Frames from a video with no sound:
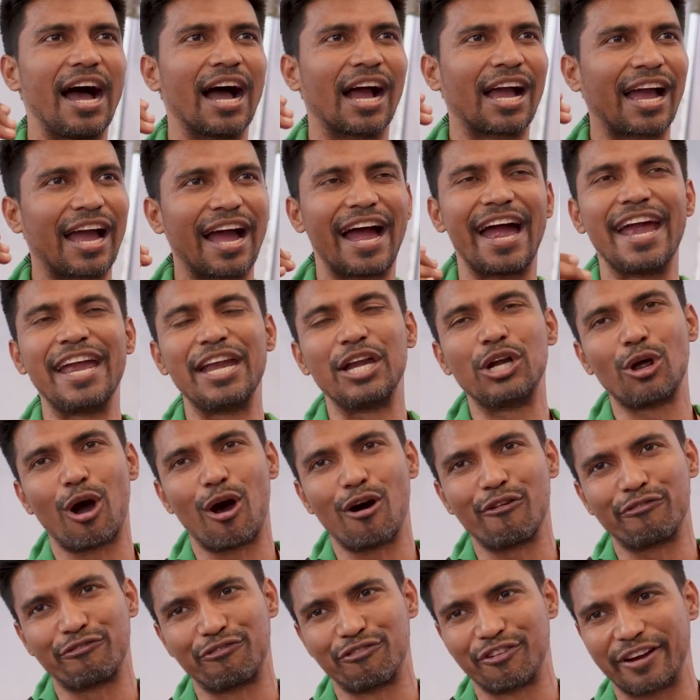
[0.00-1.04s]
a kind
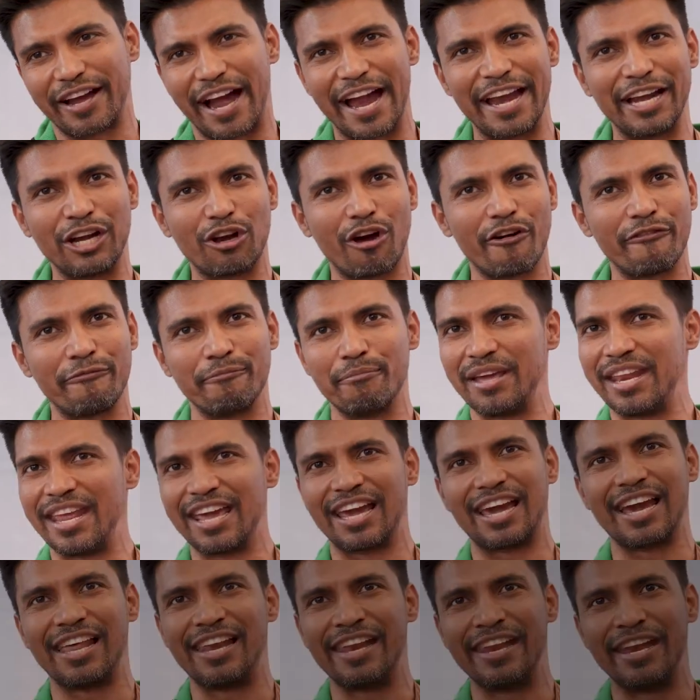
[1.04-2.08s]
of kind of
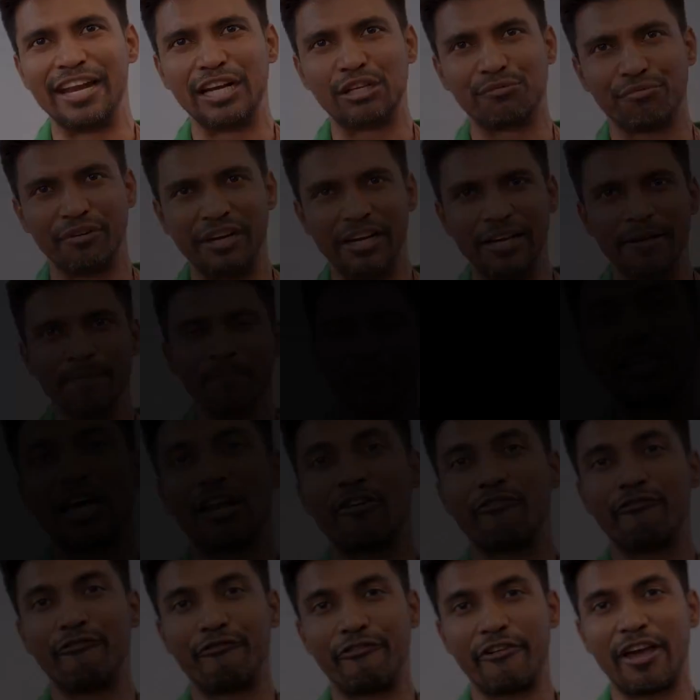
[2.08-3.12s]
miracle in its field. These
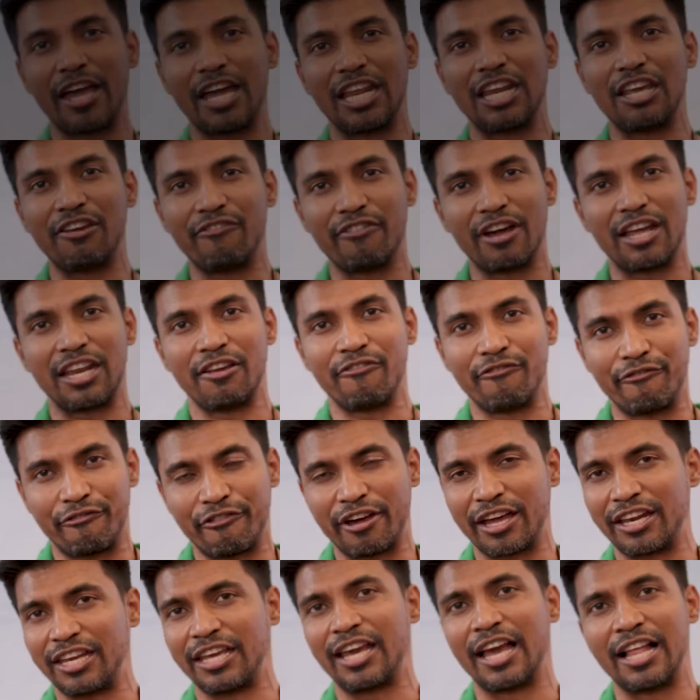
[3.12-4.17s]
are very, very,
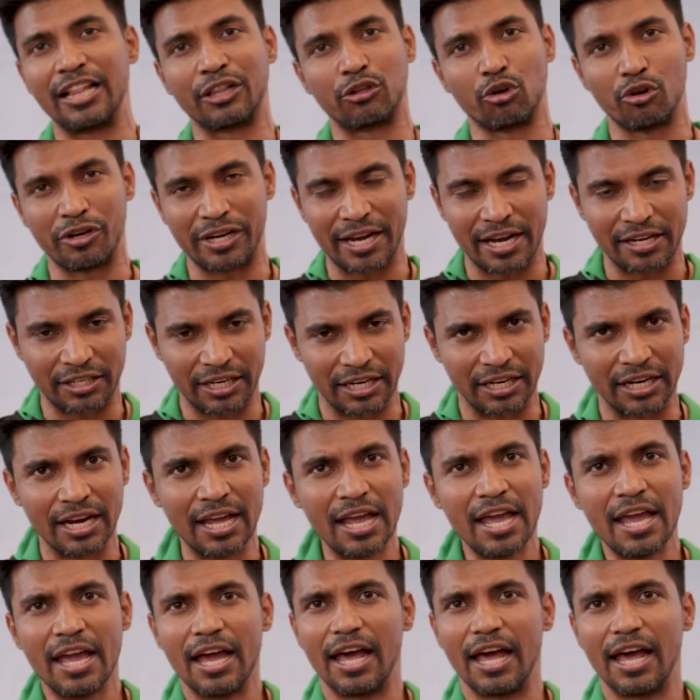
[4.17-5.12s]
very health oriented.